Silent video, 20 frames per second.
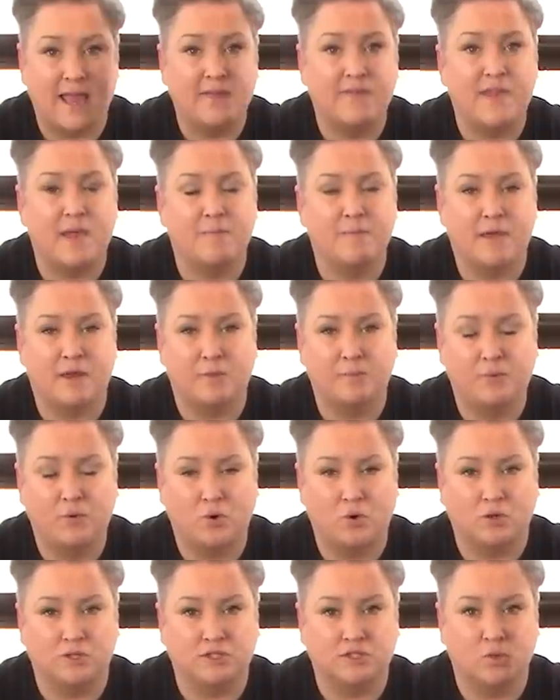and that metal
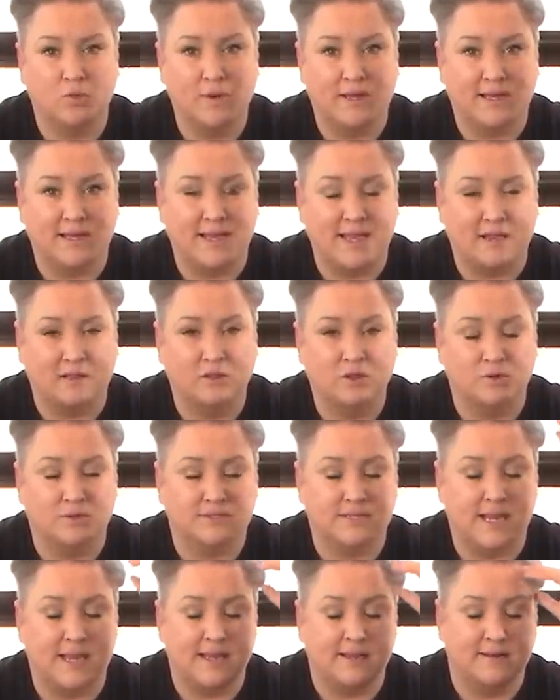pole so we could get
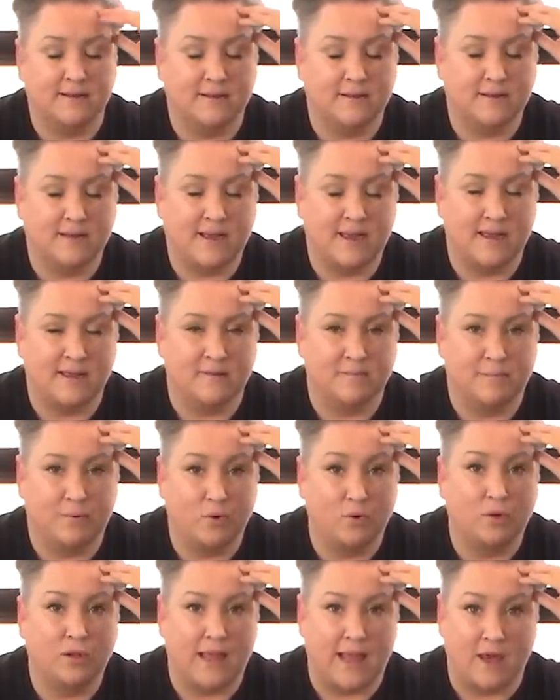loose and
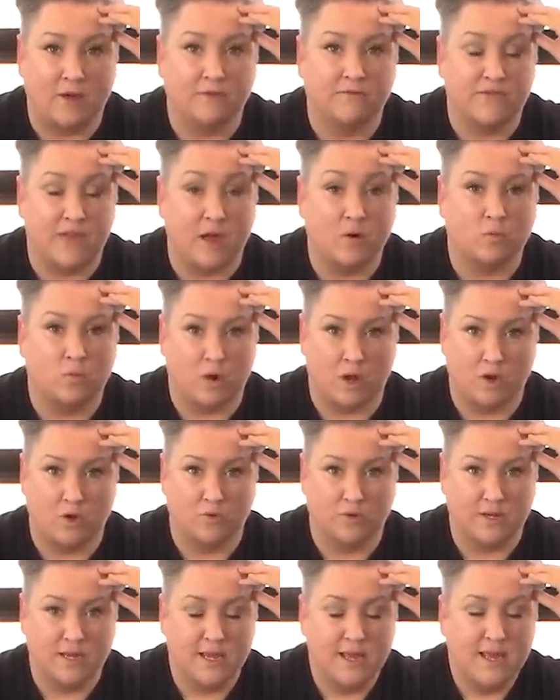pull out of that
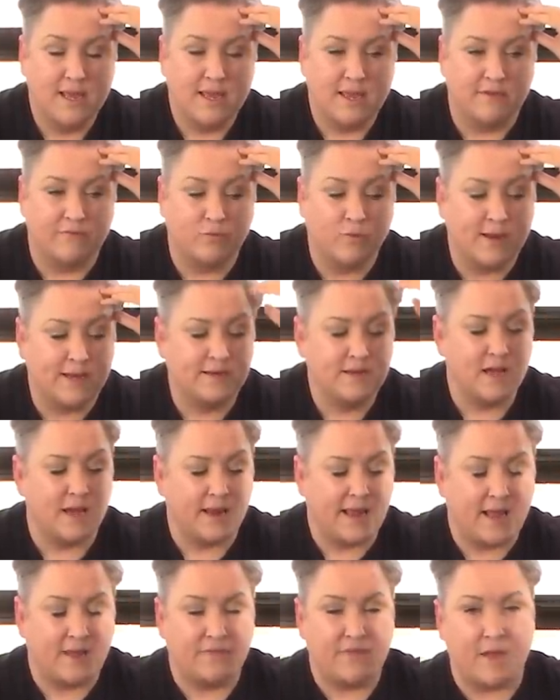road. If we had
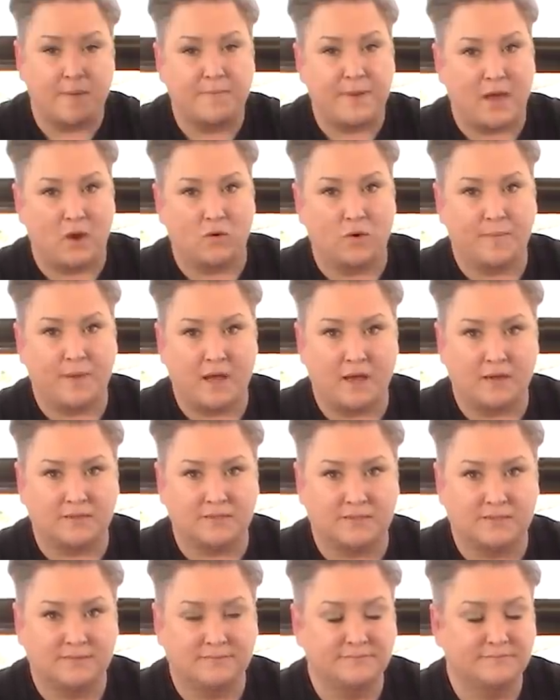not had that power
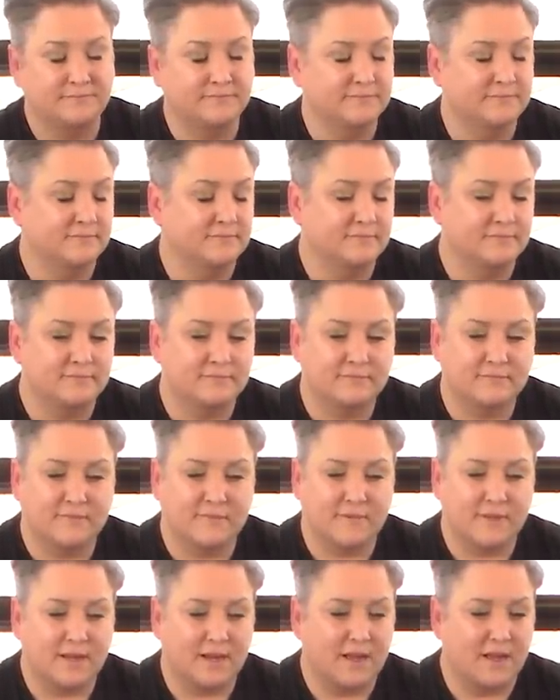box,
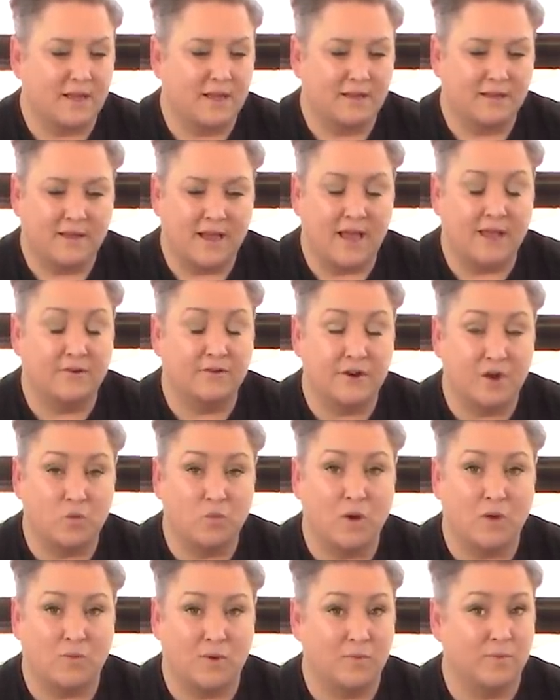I don't know
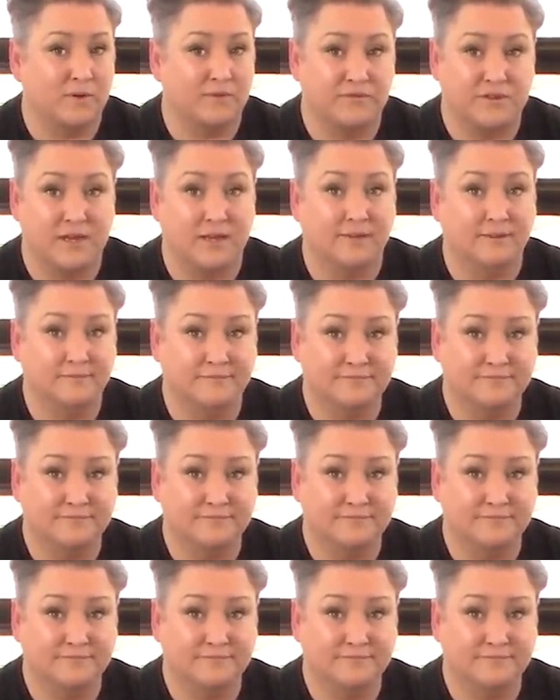what we would have done.